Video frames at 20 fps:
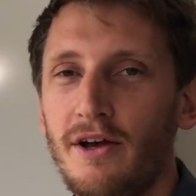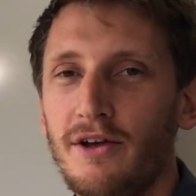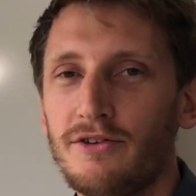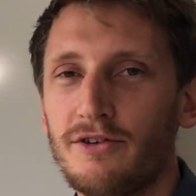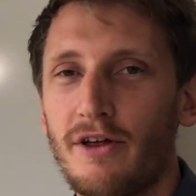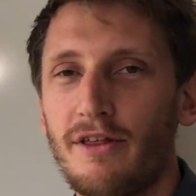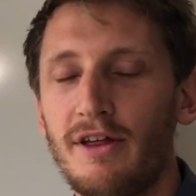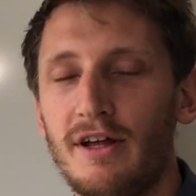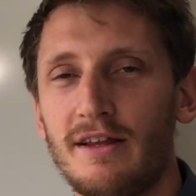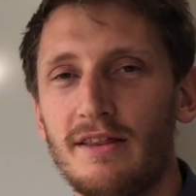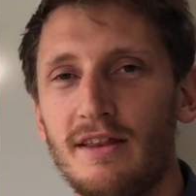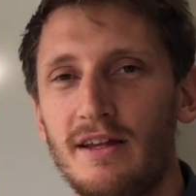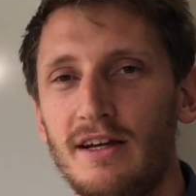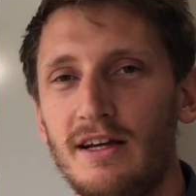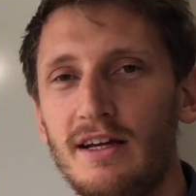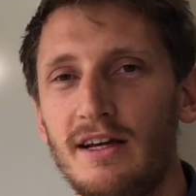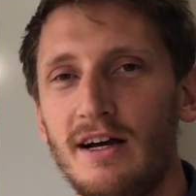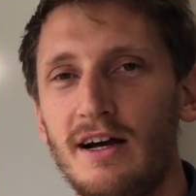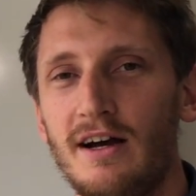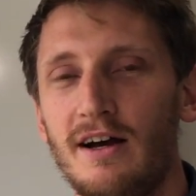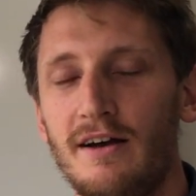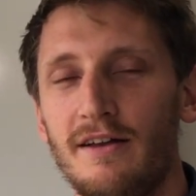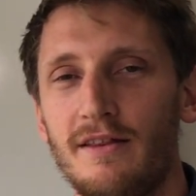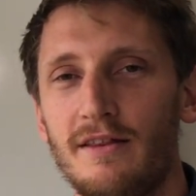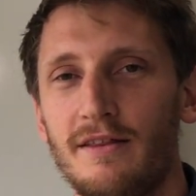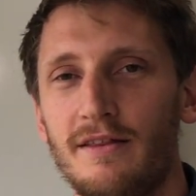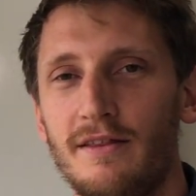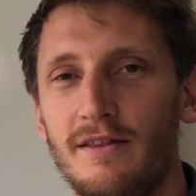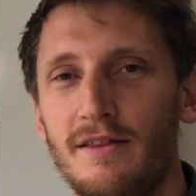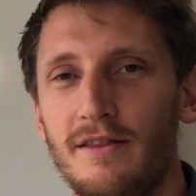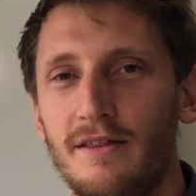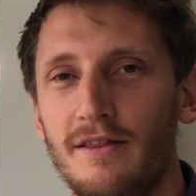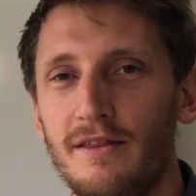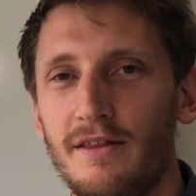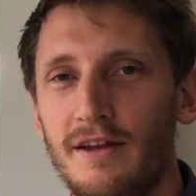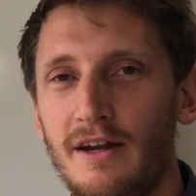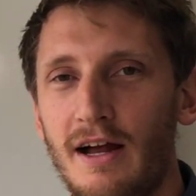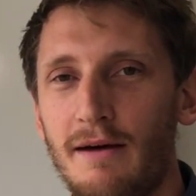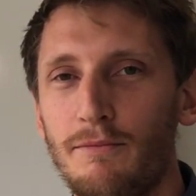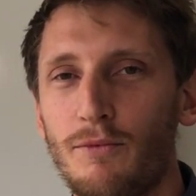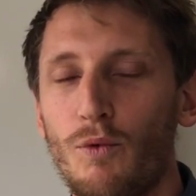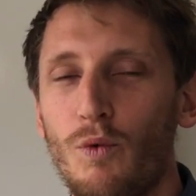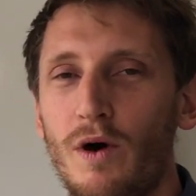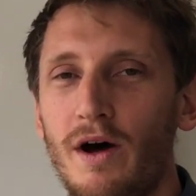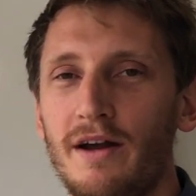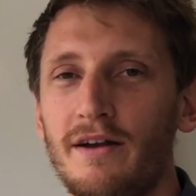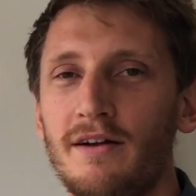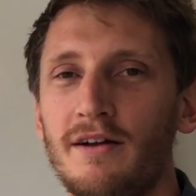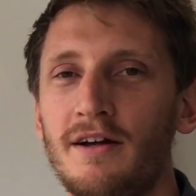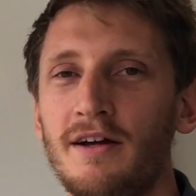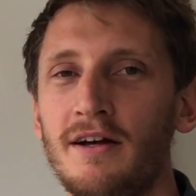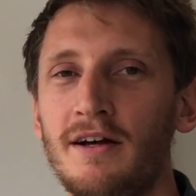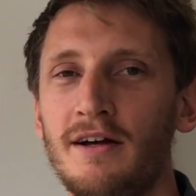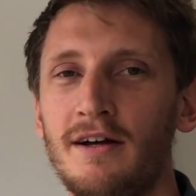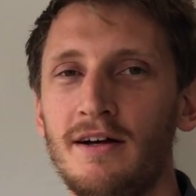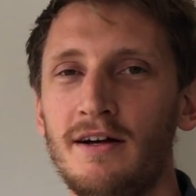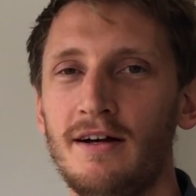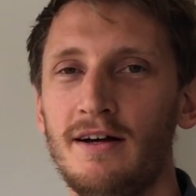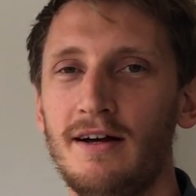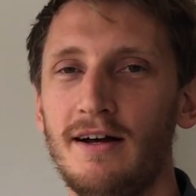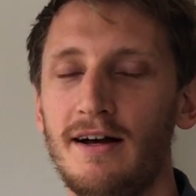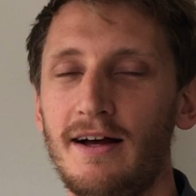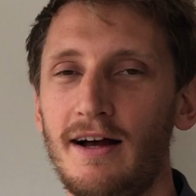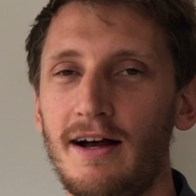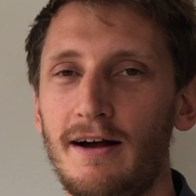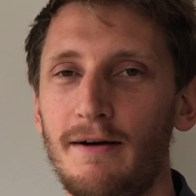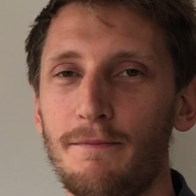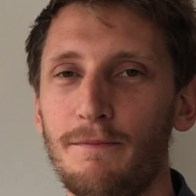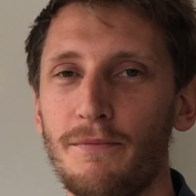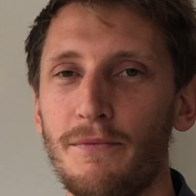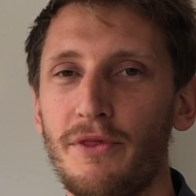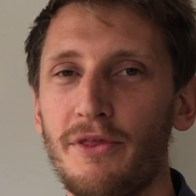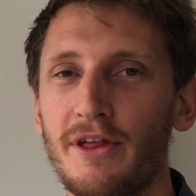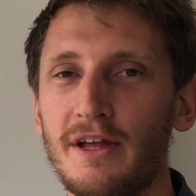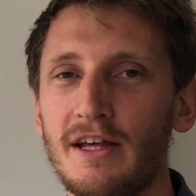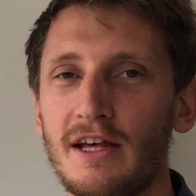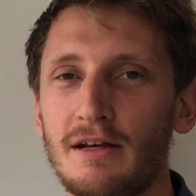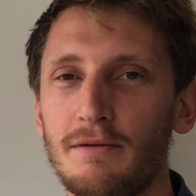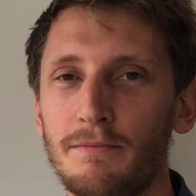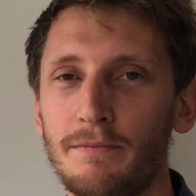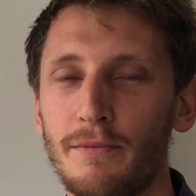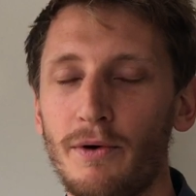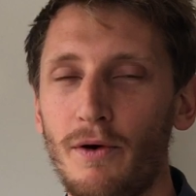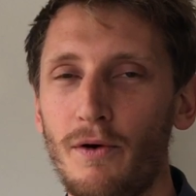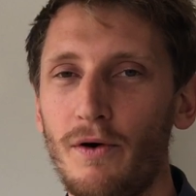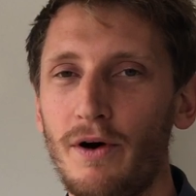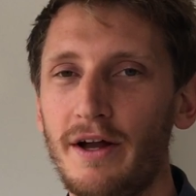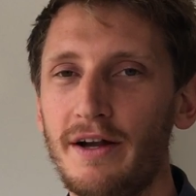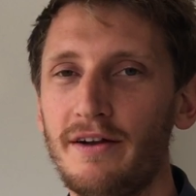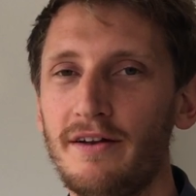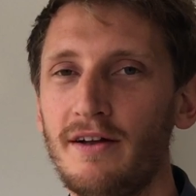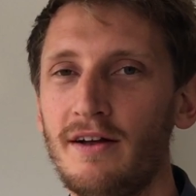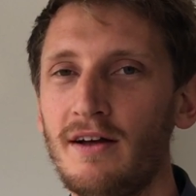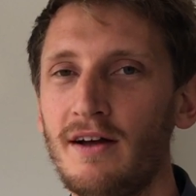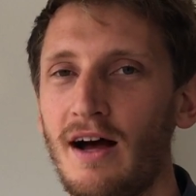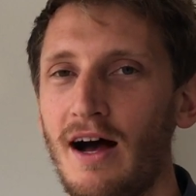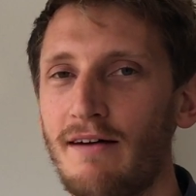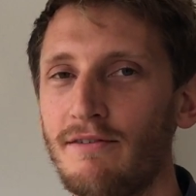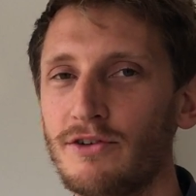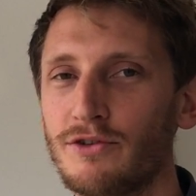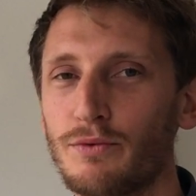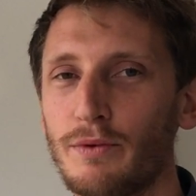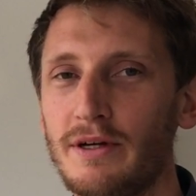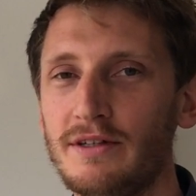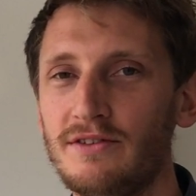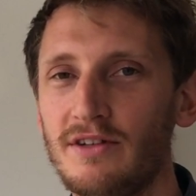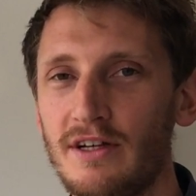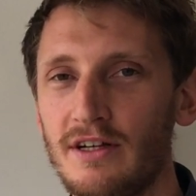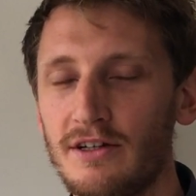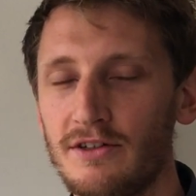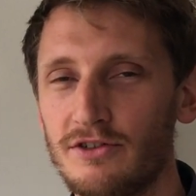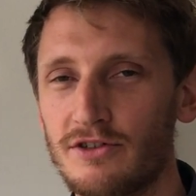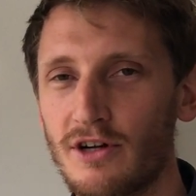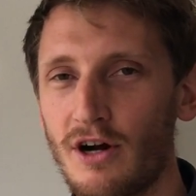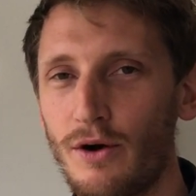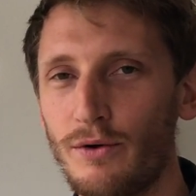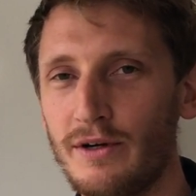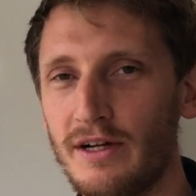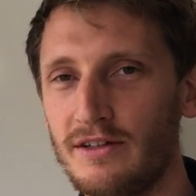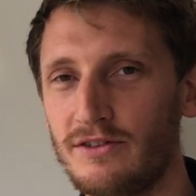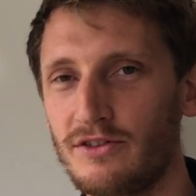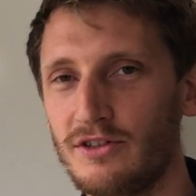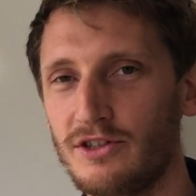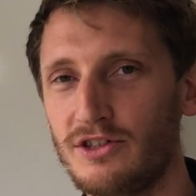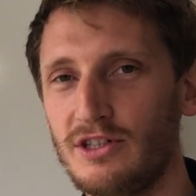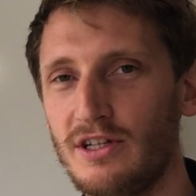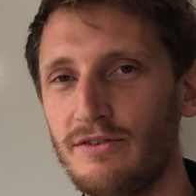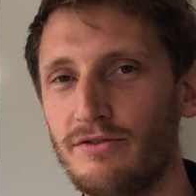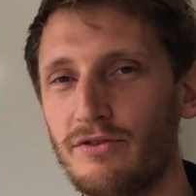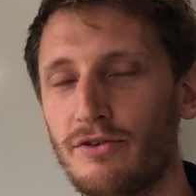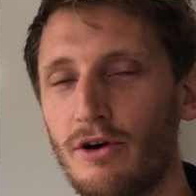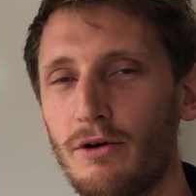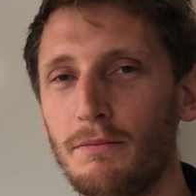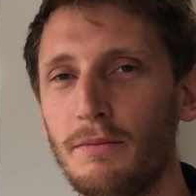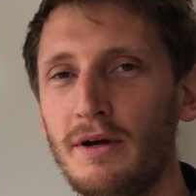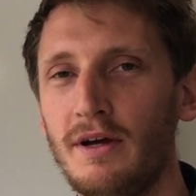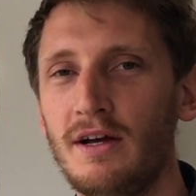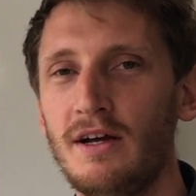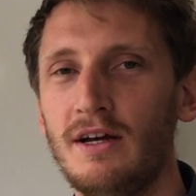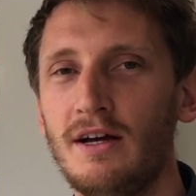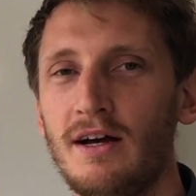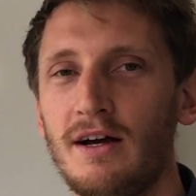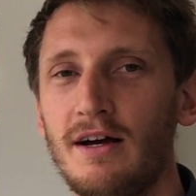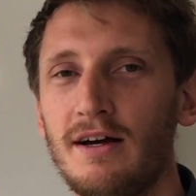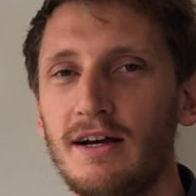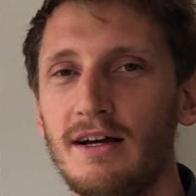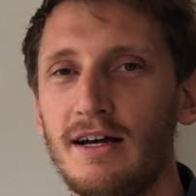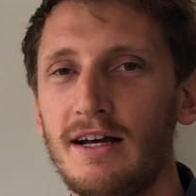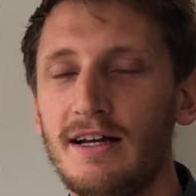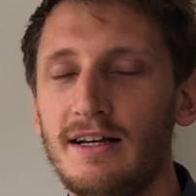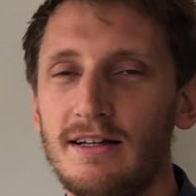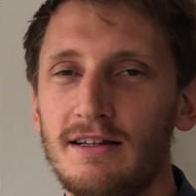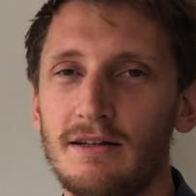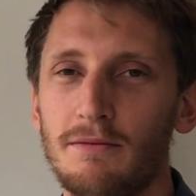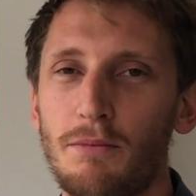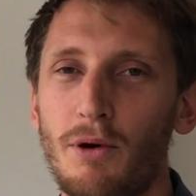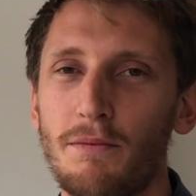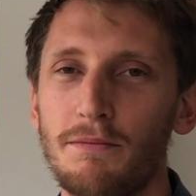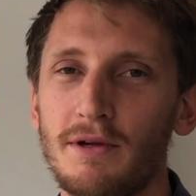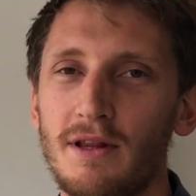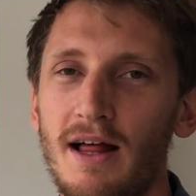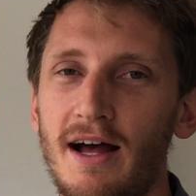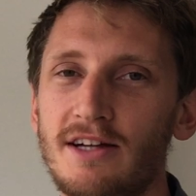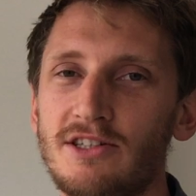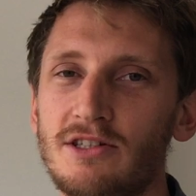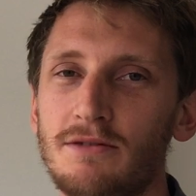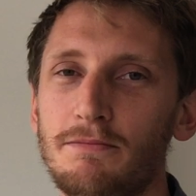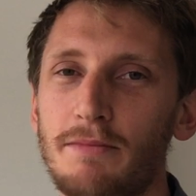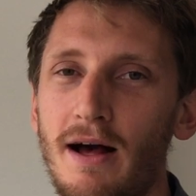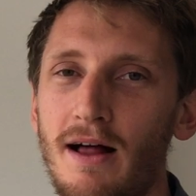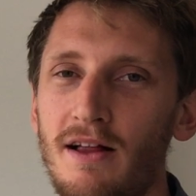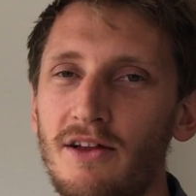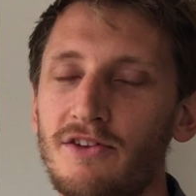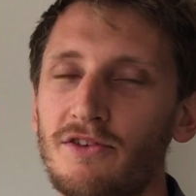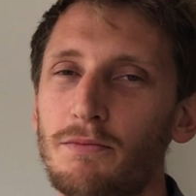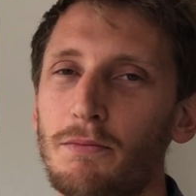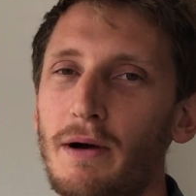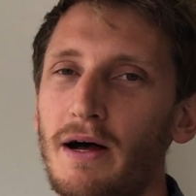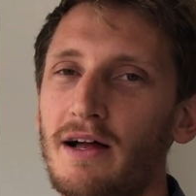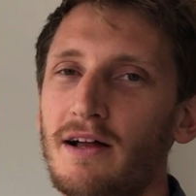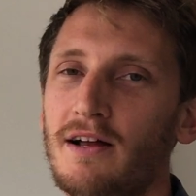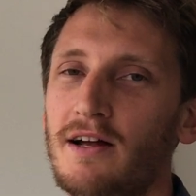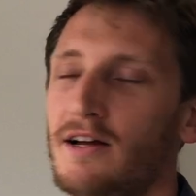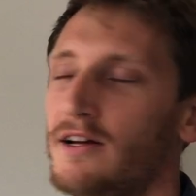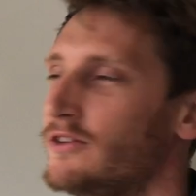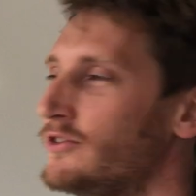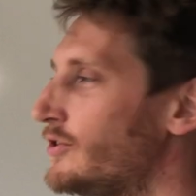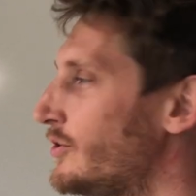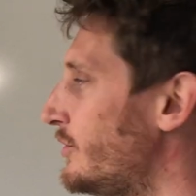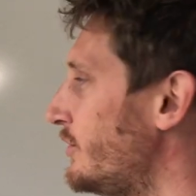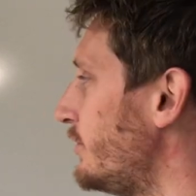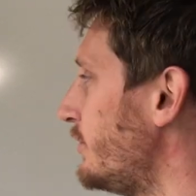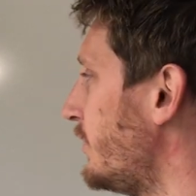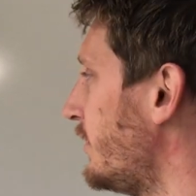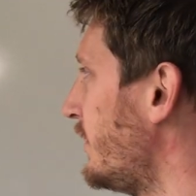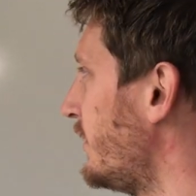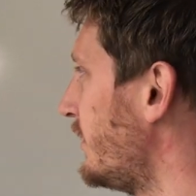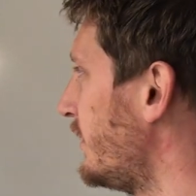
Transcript: So I think the number one thinking behind harvest weed seed control needs to shift from hitting the population balance, but to